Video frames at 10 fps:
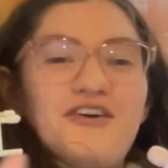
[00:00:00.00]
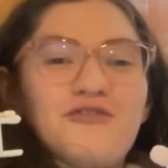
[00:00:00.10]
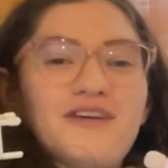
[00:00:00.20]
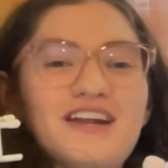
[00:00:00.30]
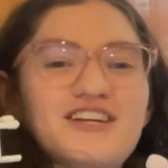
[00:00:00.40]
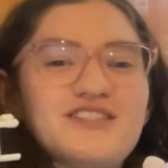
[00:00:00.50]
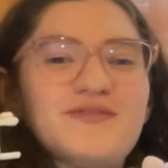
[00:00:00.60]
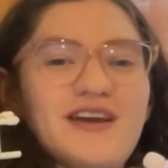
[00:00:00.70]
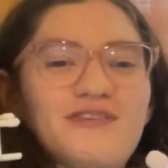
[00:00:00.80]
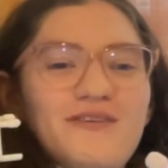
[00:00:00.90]
Reader's
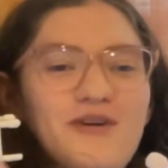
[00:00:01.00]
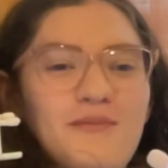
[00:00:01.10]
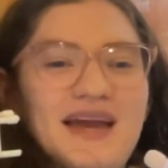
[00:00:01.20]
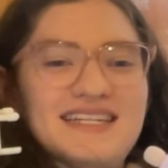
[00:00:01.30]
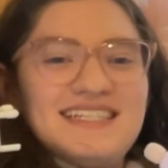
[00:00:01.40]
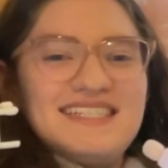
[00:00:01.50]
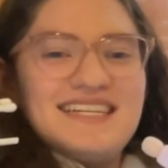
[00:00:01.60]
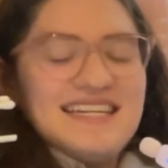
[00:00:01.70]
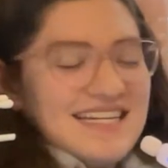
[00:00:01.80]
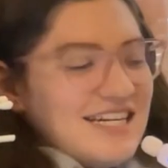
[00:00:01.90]
favorite
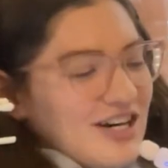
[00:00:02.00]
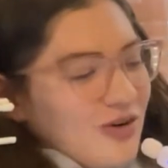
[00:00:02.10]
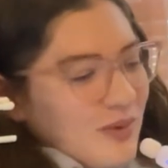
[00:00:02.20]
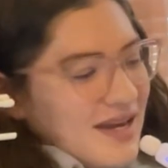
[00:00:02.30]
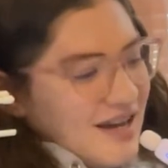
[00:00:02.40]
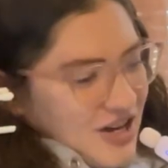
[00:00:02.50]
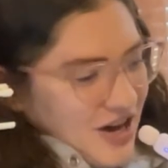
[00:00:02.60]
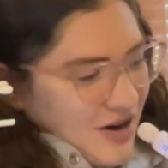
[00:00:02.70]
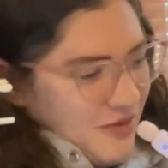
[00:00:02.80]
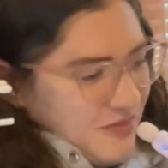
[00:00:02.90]
romantasy. Here we
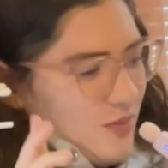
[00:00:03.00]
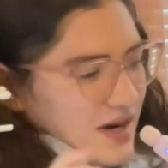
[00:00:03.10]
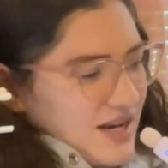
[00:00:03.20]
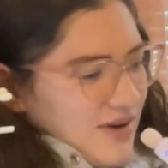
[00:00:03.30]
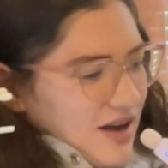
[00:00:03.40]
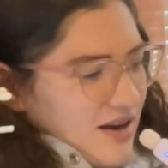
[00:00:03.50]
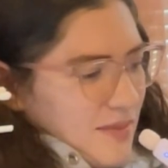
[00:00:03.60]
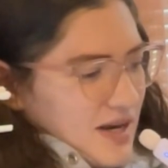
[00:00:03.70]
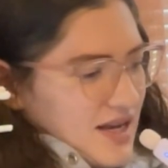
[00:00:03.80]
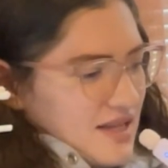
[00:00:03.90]
go. Opening round
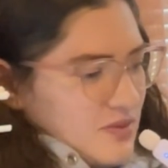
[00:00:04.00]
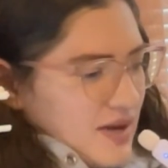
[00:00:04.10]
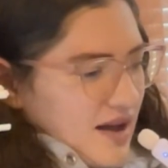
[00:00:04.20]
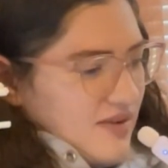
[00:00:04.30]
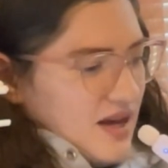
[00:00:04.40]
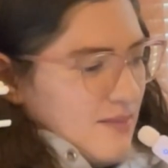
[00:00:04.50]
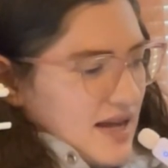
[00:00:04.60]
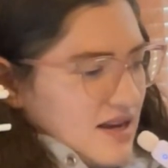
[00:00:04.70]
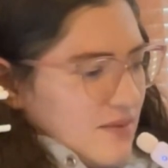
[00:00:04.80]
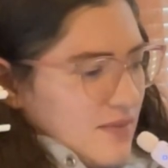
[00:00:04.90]
nominees, we have A
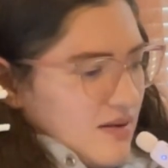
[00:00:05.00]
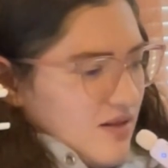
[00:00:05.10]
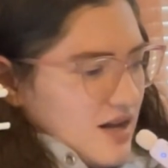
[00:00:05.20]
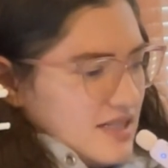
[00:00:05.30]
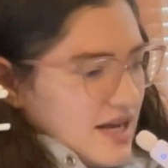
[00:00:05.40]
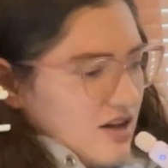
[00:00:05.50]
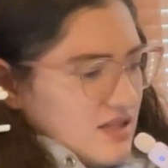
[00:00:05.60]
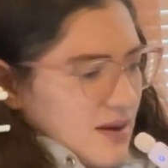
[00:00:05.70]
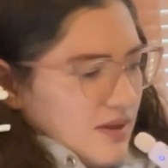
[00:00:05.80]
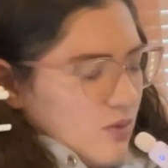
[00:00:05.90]
Compendium of Lost
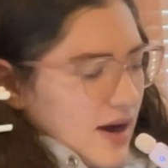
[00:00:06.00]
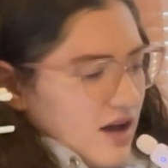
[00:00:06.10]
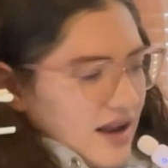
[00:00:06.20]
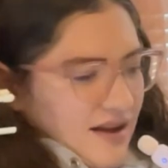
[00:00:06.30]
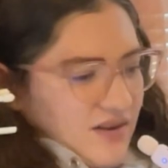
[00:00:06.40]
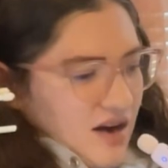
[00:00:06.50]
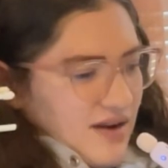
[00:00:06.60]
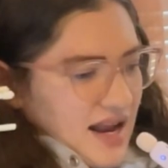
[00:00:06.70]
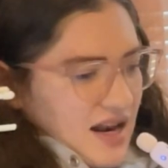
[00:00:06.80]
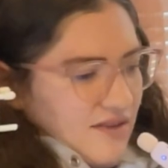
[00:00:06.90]
Tales, Emily Wilde. I have not
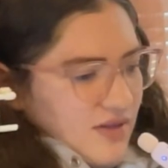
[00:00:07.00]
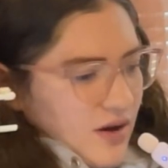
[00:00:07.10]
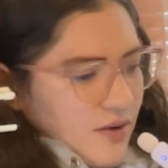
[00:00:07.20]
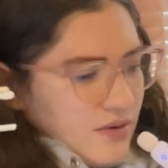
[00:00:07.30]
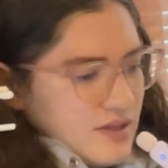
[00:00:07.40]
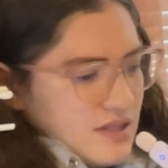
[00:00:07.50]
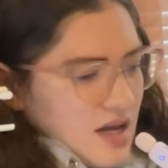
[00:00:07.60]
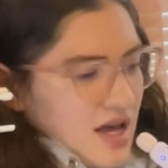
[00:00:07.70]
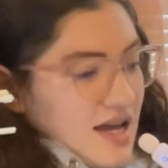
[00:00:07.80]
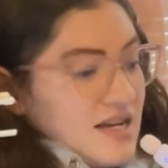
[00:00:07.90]
read any of those.
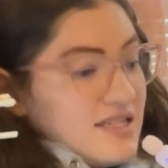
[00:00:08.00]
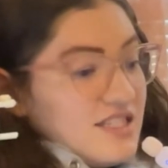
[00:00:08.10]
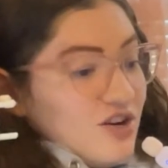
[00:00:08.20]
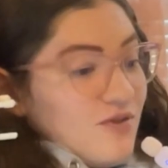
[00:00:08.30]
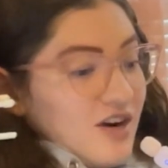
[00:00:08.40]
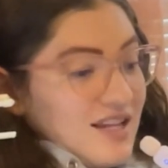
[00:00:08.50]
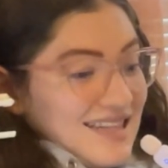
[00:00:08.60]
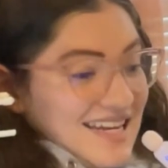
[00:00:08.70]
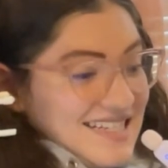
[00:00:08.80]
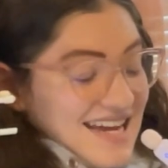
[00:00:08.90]
Silver
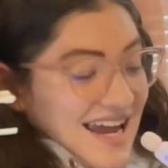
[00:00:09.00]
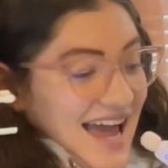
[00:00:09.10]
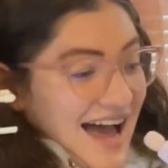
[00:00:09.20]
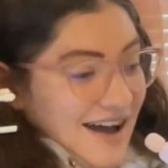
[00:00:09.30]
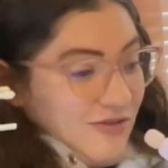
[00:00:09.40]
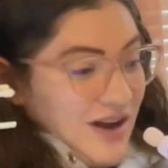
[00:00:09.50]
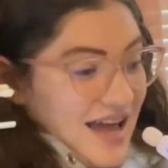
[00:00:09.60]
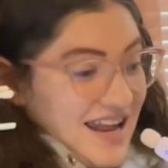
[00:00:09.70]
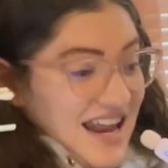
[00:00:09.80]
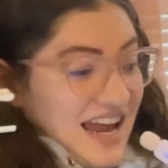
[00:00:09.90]
Elite, I have
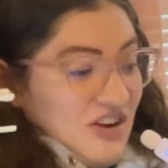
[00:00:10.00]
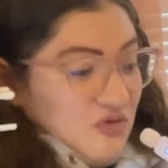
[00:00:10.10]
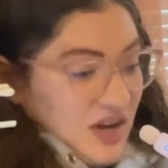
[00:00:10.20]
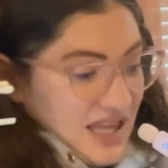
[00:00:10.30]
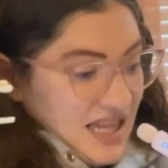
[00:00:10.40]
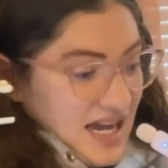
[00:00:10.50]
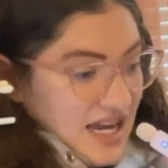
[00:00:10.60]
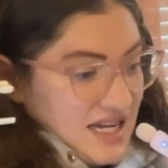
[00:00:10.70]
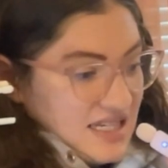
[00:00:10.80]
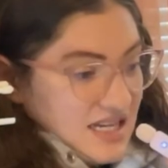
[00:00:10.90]
read and I really
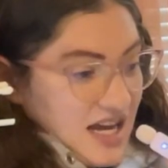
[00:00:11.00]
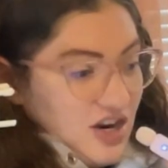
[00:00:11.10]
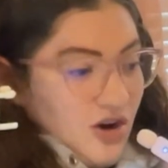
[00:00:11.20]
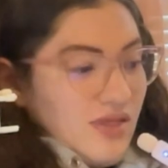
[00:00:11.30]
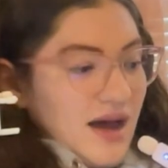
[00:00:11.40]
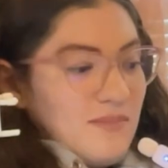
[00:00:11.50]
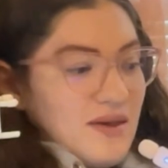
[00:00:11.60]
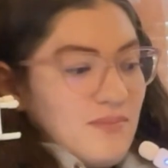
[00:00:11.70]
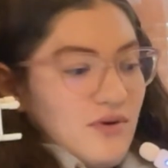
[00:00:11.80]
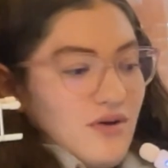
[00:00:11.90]
liked. I know that
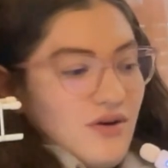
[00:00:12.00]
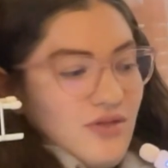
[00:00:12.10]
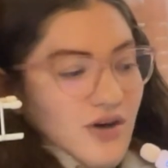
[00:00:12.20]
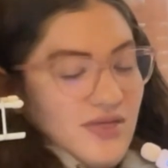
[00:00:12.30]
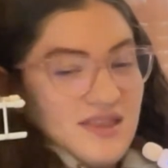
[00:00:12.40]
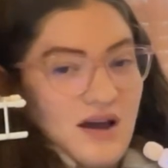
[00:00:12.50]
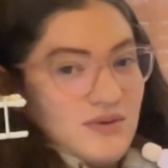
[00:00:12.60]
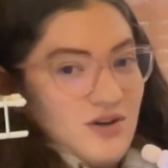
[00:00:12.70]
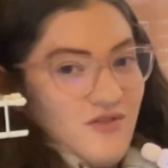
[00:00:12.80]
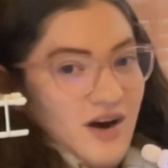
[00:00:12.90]
people thought that
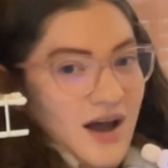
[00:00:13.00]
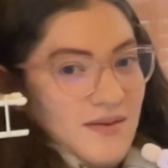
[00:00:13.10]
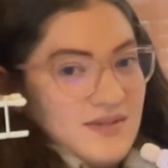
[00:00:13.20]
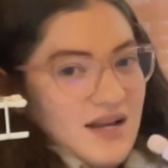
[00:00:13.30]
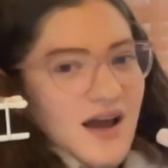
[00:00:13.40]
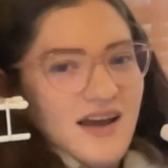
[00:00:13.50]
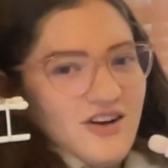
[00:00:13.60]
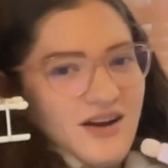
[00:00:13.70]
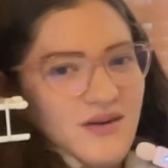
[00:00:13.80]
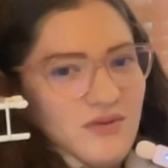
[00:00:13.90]
was overhyped, and I
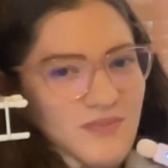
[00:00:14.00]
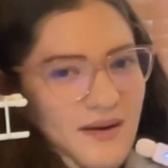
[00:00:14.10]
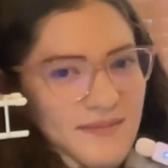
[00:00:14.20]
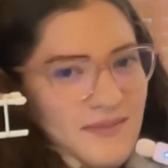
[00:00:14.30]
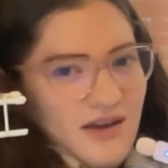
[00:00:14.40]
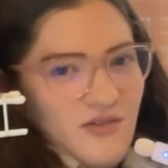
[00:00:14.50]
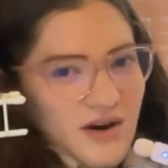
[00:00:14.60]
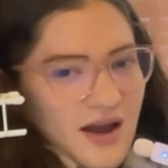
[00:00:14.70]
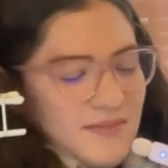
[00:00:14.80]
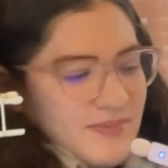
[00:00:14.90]
agree, it was probably
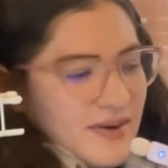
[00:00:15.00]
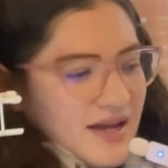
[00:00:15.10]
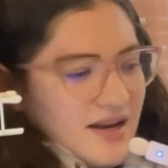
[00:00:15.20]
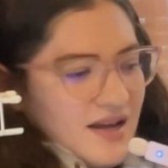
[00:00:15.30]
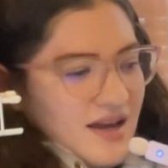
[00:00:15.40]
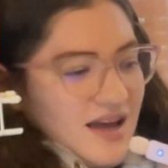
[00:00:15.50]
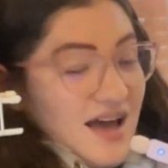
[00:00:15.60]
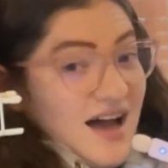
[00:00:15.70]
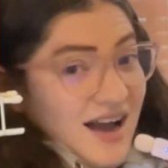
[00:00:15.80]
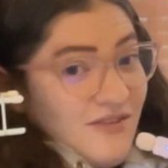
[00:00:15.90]
overhyped, but
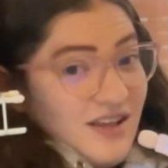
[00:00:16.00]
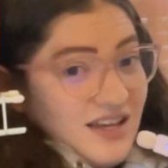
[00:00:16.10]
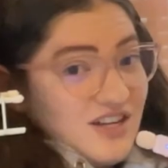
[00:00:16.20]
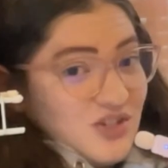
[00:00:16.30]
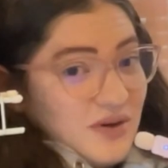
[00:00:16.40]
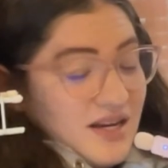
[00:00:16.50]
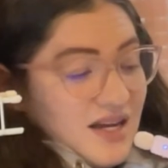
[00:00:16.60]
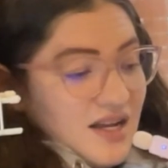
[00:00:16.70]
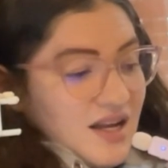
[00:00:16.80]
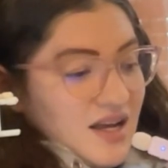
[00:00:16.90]
I really enjoyed
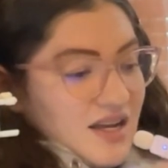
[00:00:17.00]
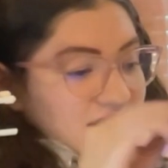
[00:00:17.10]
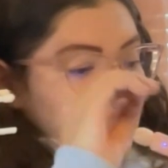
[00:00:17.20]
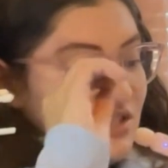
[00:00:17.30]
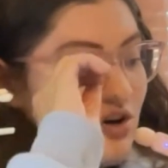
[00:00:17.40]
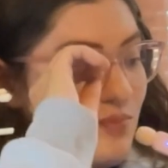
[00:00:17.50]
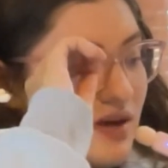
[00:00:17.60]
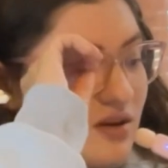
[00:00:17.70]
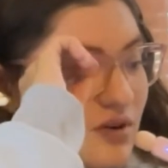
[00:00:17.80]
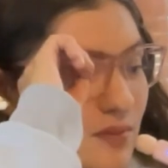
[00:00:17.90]
it.
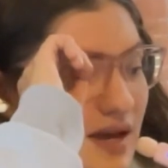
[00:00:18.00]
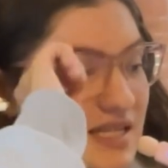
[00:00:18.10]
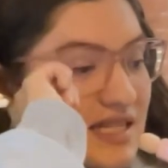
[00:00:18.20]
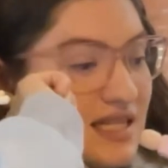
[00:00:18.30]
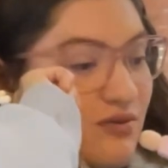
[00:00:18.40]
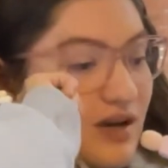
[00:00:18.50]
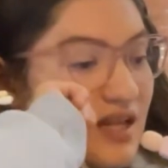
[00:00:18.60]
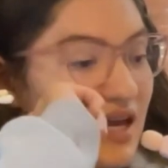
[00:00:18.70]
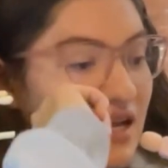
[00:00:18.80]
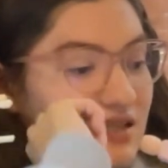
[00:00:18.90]
Dystopian romantasy
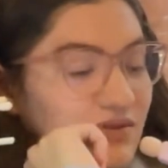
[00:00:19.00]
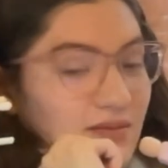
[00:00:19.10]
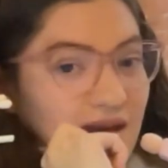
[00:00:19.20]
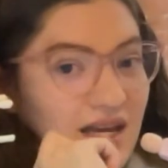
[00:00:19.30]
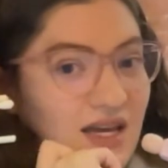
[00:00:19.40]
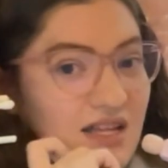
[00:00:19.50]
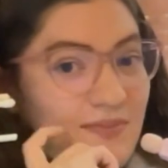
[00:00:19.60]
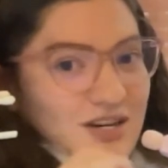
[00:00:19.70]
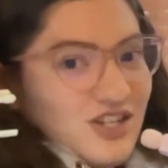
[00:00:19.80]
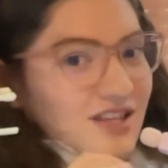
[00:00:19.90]
really hits for me,
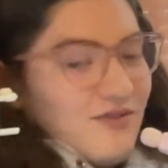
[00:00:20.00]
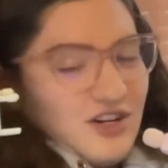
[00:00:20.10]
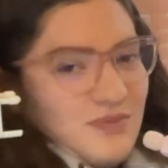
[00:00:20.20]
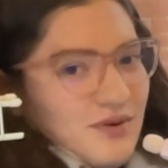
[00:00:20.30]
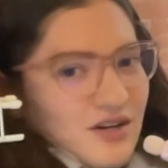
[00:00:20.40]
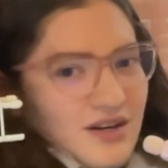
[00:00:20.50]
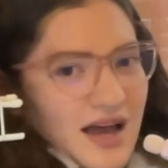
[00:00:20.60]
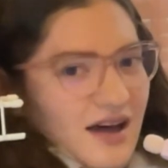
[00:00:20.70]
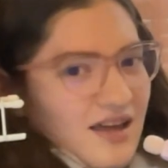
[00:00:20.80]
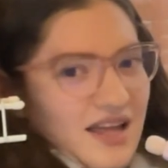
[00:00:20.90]
especially the first book.
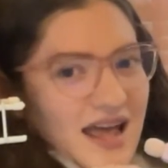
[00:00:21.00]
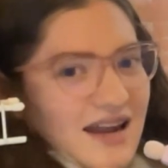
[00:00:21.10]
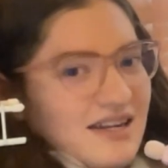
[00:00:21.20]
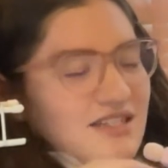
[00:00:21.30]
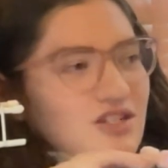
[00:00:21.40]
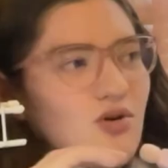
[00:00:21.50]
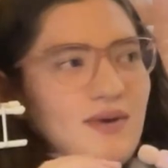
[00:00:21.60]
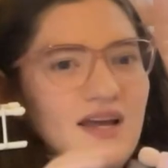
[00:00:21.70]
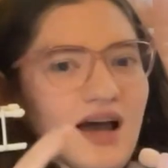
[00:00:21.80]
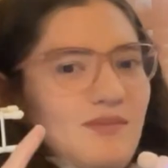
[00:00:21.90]
In any
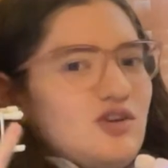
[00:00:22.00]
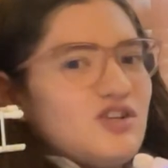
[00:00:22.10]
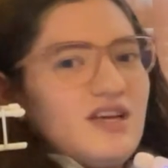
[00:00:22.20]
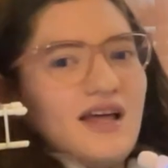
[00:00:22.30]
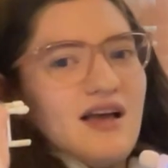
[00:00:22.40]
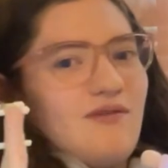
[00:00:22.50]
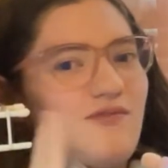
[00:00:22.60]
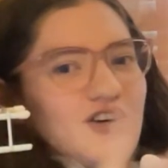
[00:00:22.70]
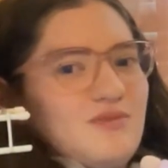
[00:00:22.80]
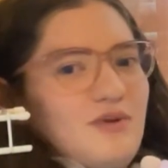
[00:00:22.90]
dystopian, I'm usually a
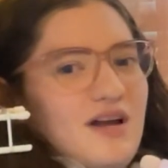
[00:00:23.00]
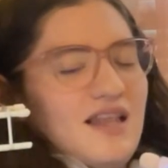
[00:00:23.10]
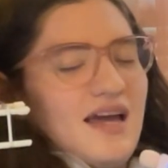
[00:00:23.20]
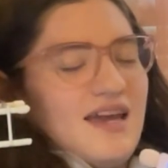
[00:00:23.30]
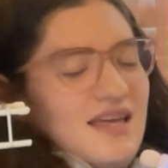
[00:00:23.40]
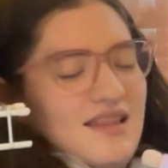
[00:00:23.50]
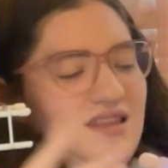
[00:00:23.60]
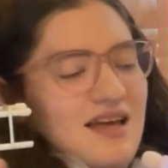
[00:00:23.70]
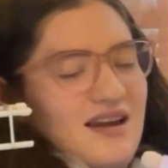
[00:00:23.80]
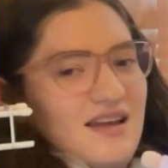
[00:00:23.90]
first book I like,
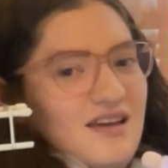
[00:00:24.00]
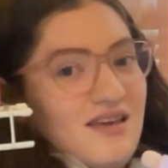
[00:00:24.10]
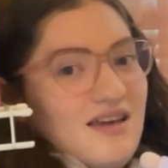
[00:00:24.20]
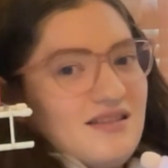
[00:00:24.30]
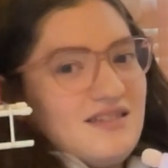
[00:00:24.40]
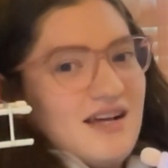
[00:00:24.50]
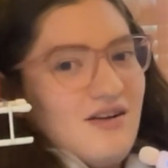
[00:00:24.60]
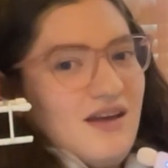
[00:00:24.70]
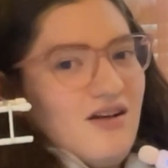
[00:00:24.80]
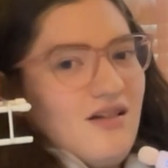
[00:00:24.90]
and then it gets
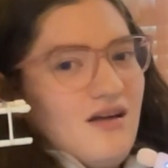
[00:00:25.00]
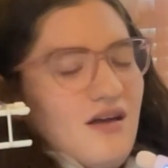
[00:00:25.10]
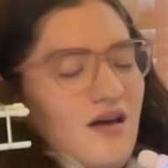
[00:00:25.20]
downhill.